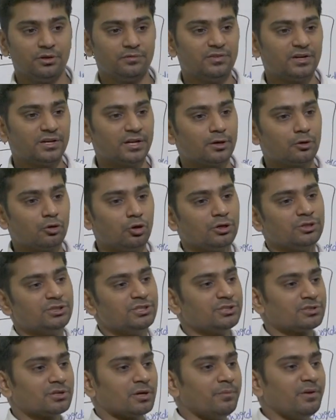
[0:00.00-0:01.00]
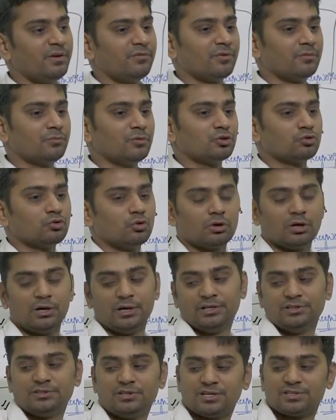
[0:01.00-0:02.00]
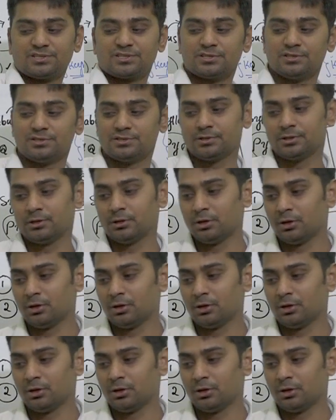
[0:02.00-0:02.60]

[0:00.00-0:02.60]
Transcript: if the technology is coming from the so-called disasters,